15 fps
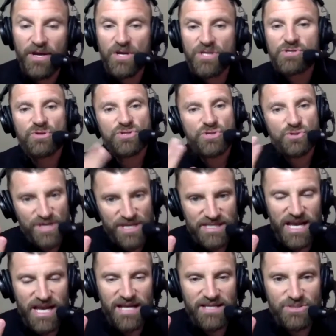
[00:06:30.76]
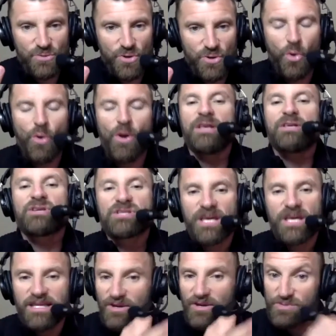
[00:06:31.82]
So there's three sides to a coin, just
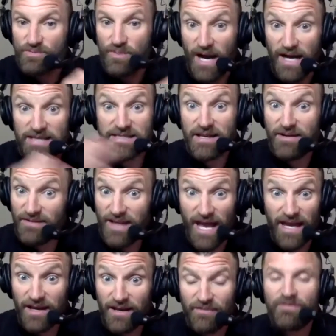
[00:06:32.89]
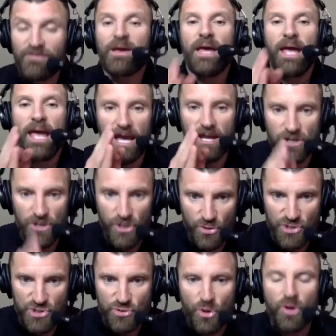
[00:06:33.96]
like there's positive, negative, and
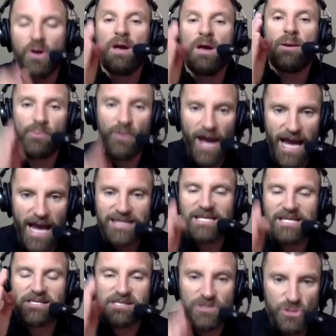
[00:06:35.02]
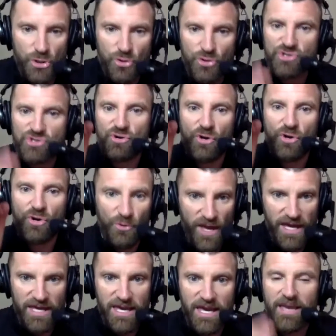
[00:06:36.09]
neutral. Practice neutral
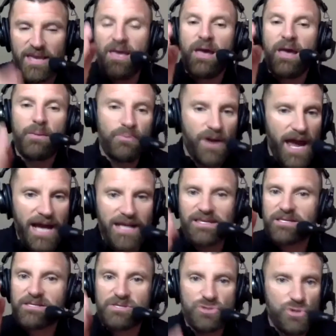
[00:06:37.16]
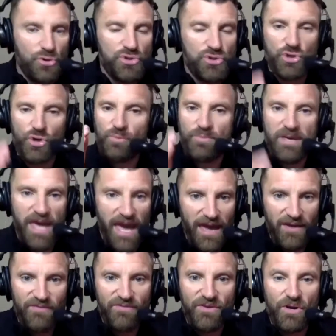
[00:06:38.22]
thinking, practice neutral
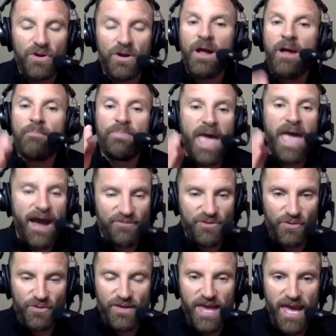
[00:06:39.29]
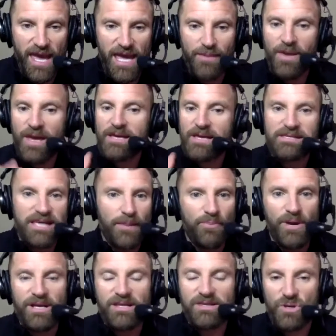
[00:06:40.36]
behavior after the game,
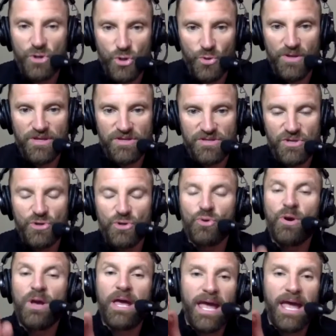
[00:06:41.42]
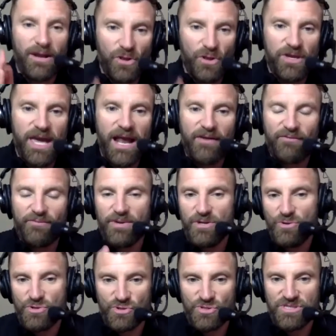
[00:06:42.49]
separate the who and the do, and look at it from a
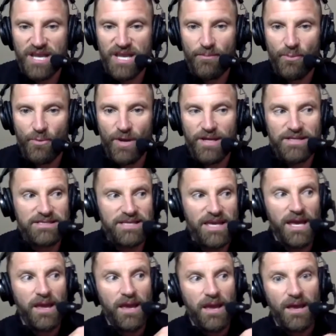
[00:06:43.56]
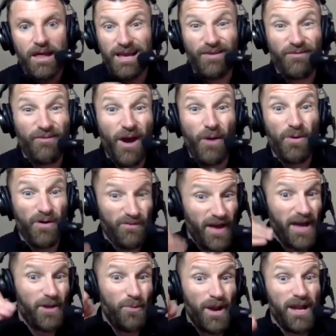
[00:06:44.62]
neutral standpoint and say, like, if I were
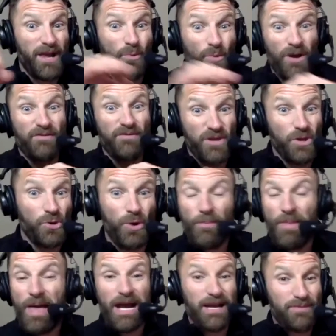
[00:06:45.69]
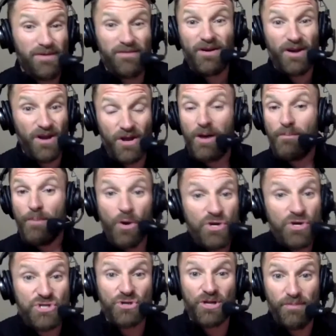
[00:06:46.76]
evaluating one of you, I'm not going to be very
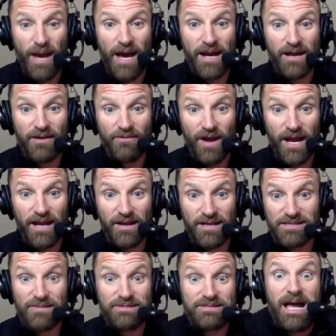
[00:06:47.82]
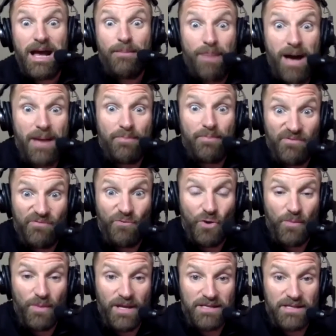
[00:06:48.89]
emotional about it, right? Because that's not my
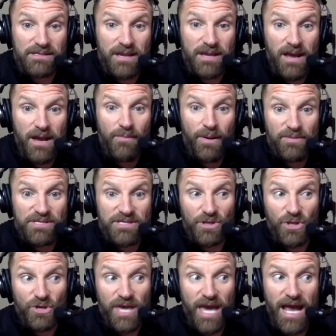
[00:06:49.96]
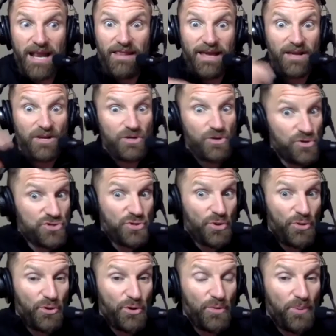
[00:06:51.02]
performance. Or I'm just going to look at it like a neutral
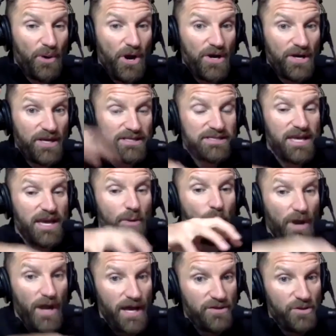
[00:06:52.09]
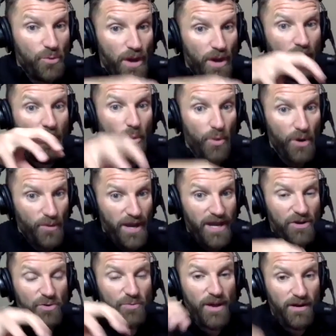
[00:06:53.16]
third party and say, what I do well, what do I got to
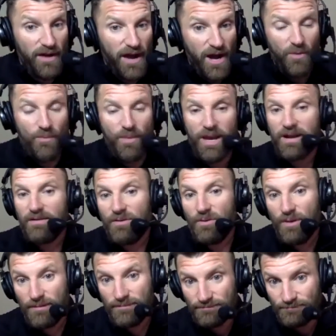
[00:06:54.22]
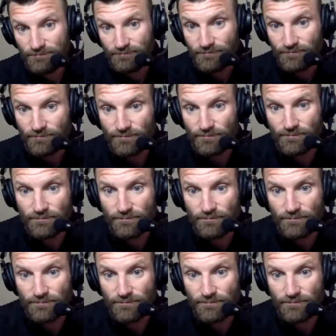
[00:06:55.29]
do better, how am I going to do